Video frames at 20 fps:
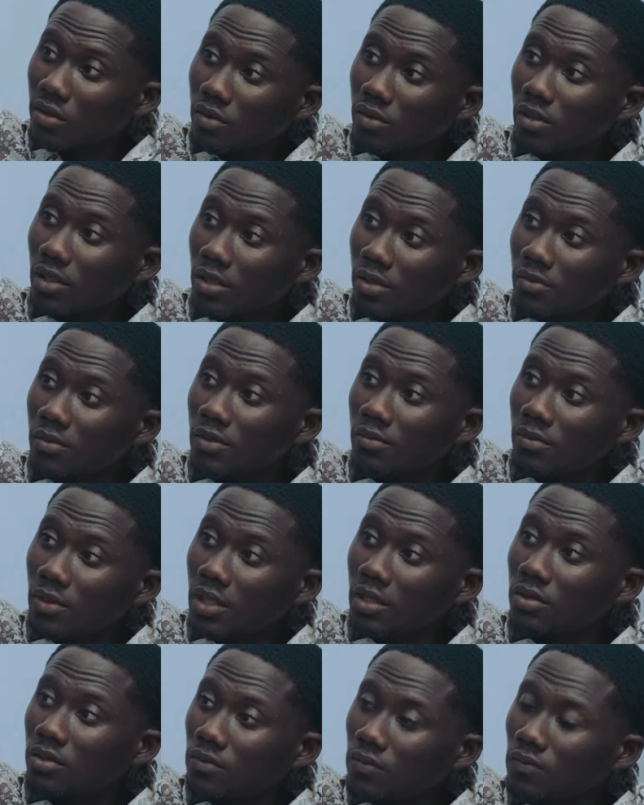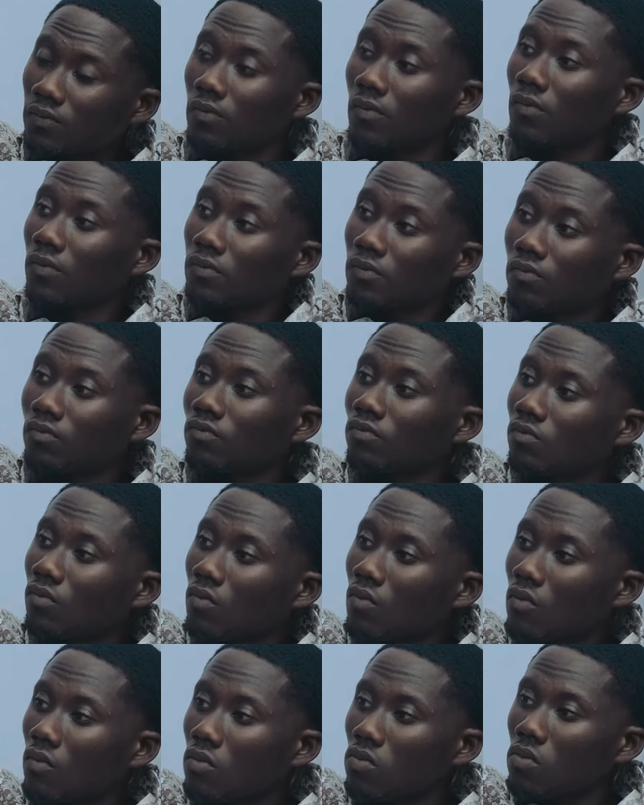And you know, life wasn't all
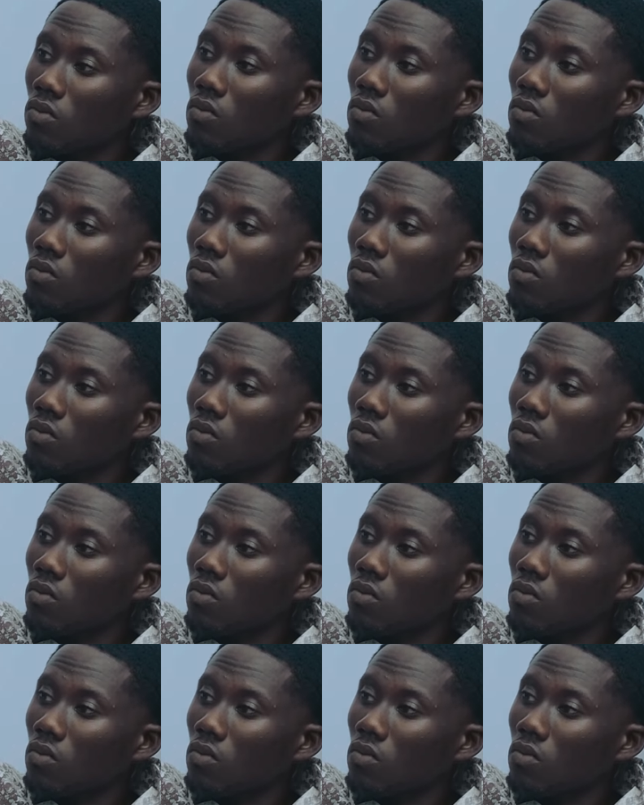that